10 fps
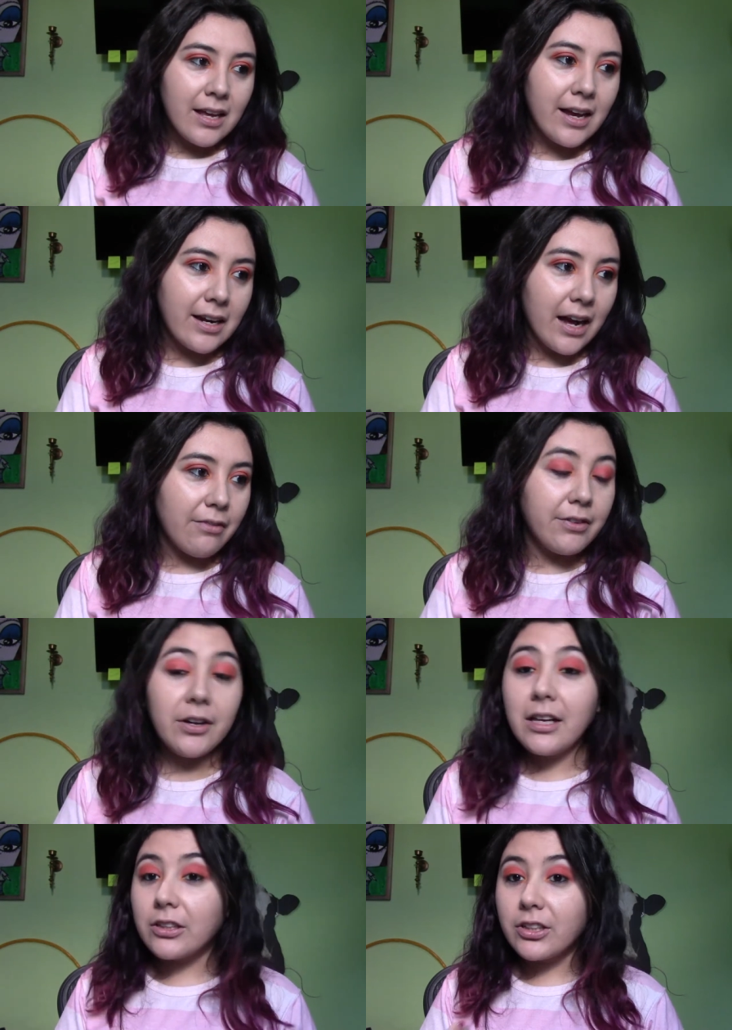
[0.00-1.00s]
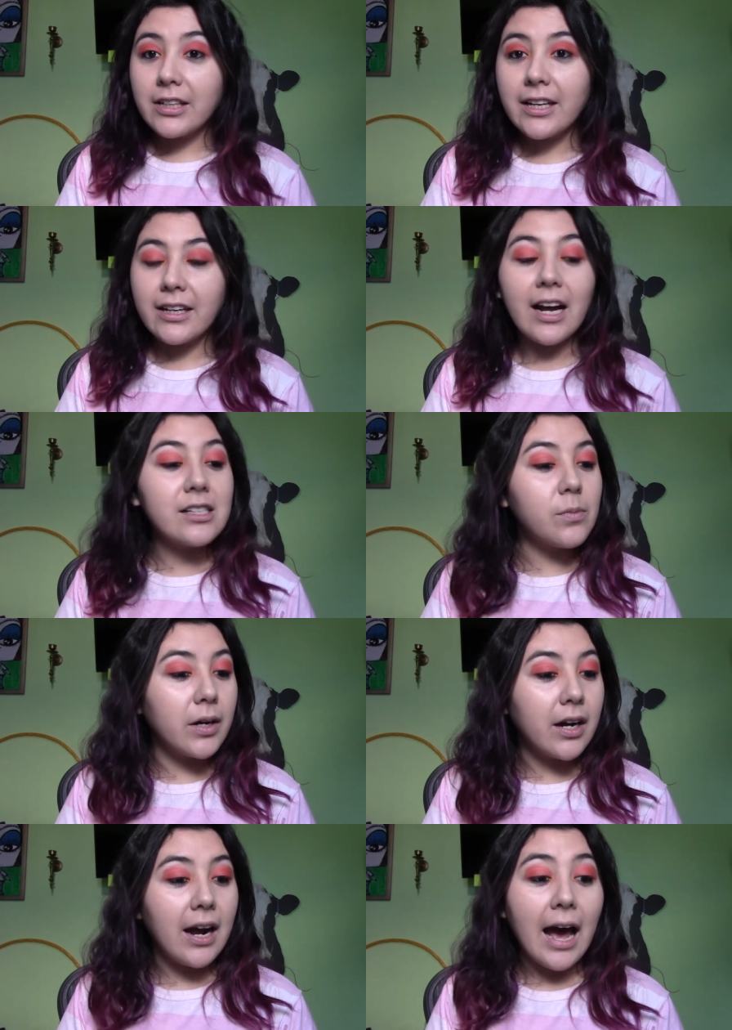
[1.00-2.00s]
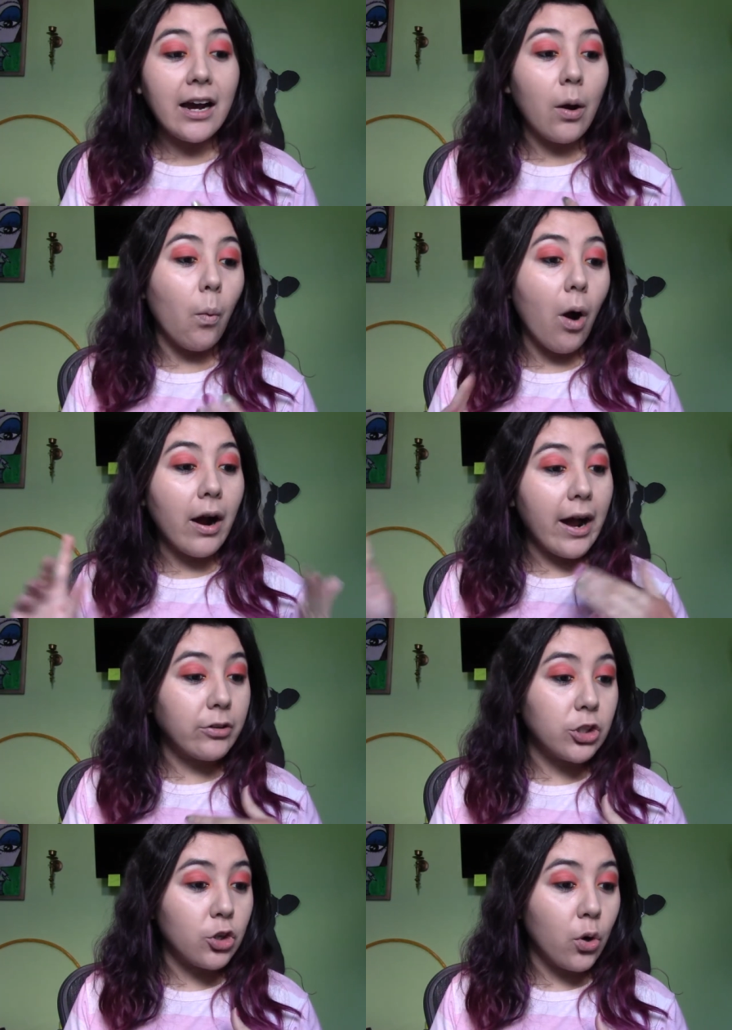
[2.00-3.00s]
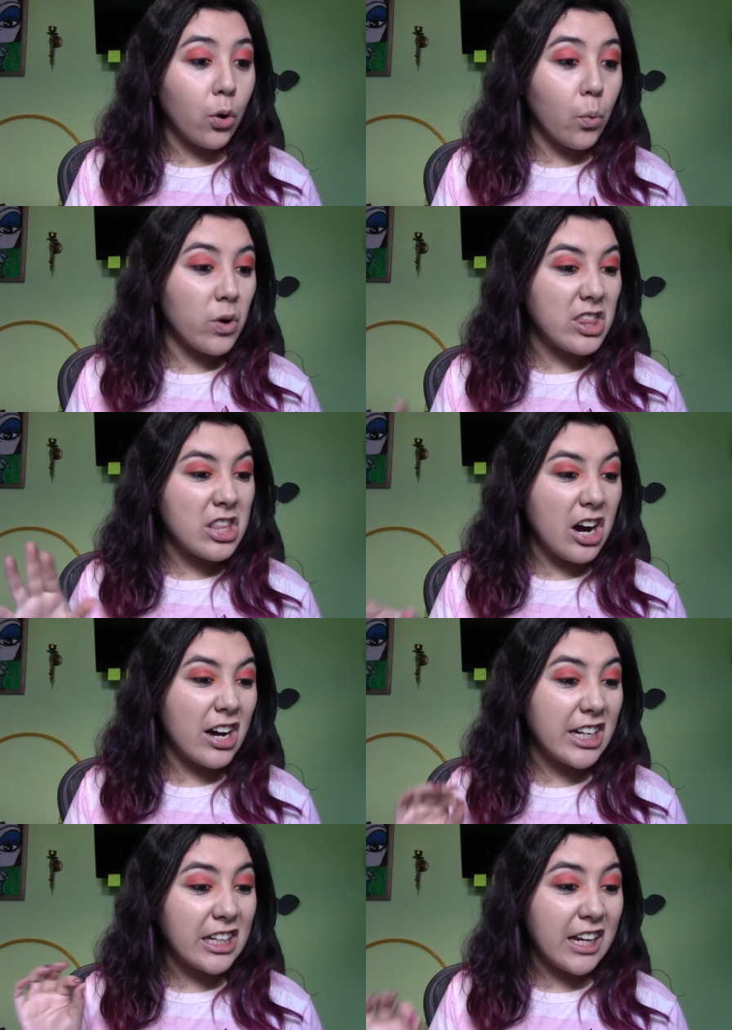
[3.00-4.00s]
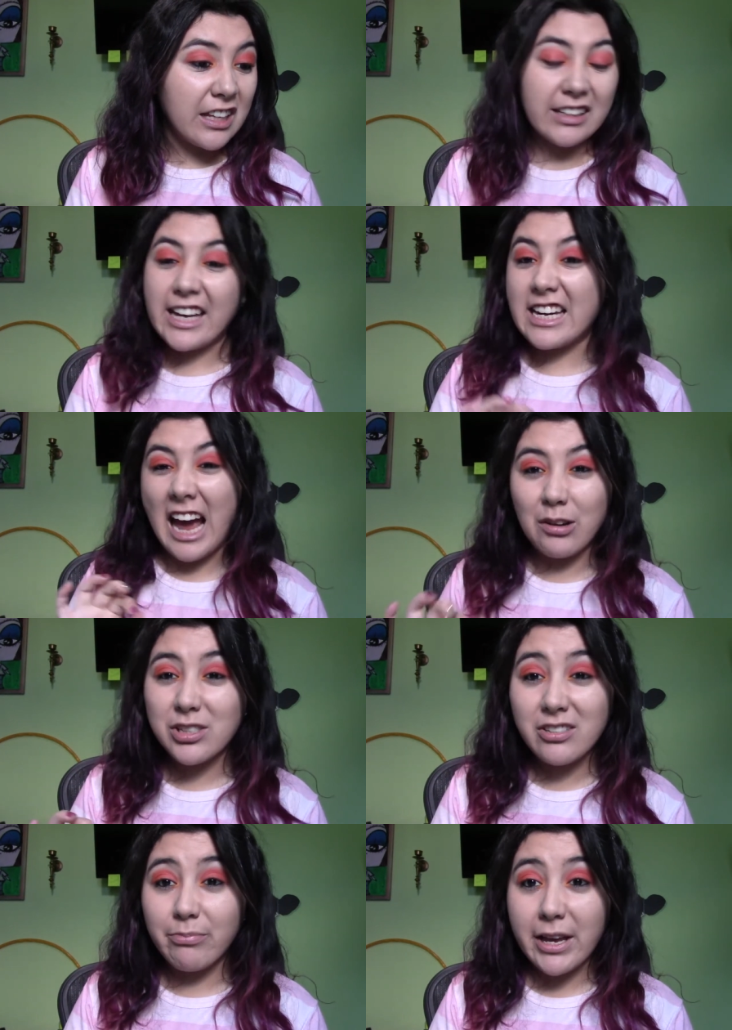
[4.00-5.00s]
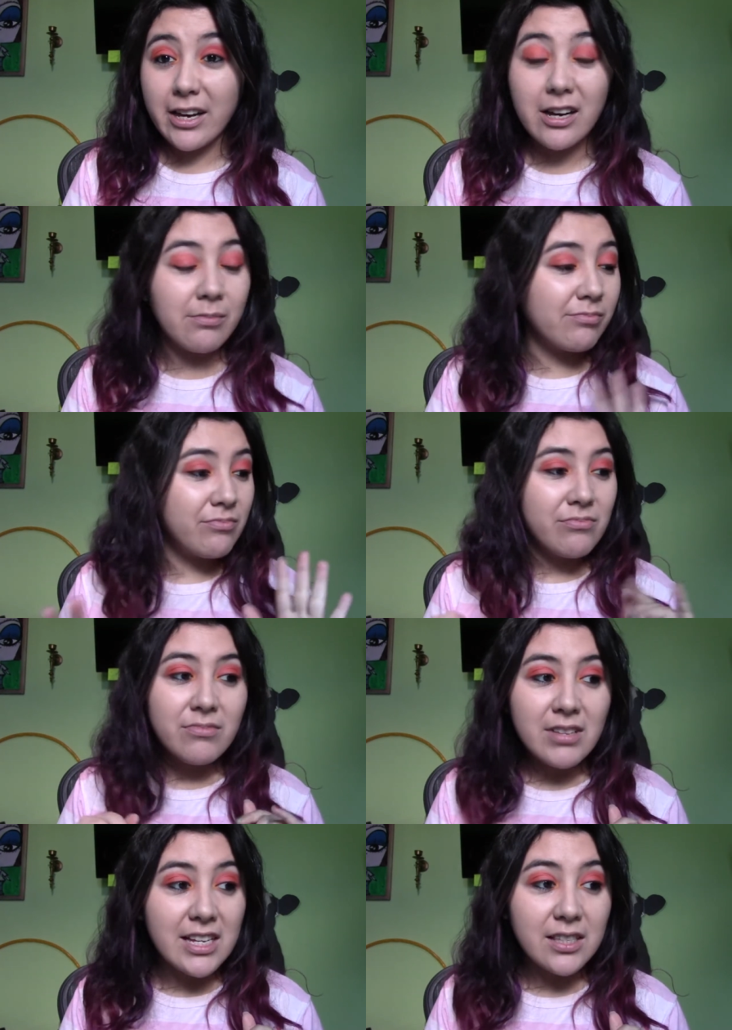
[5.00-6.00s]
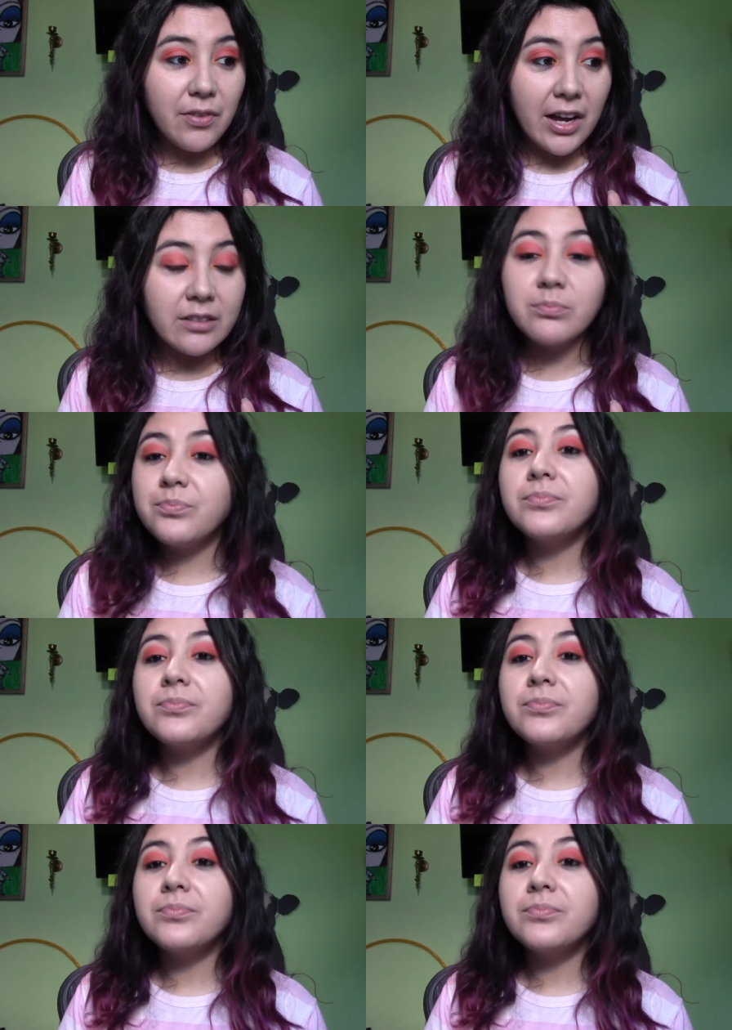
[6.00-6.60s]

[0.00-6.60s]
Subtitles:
And I feel I look naked. I swear to God, I could walk out the door with not an, like an ounce of makeup. It's fine.